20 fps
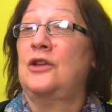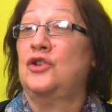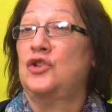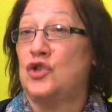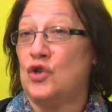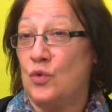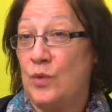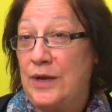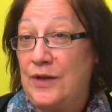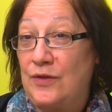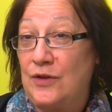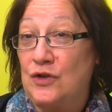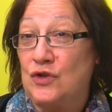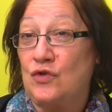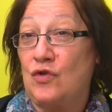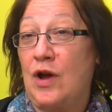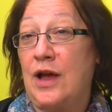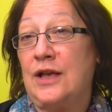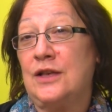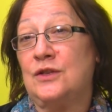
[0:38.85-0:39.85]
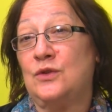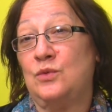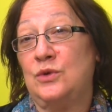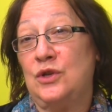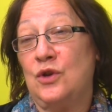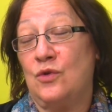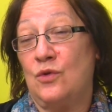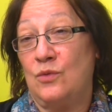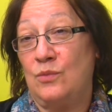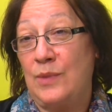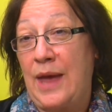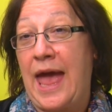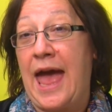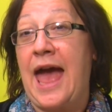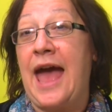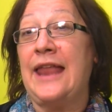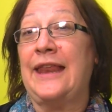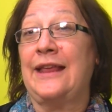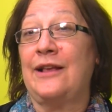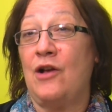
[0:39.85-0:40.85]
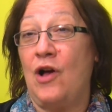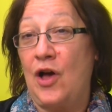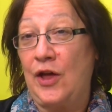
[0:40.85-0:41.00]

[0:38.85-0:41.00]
during the trials when you're adding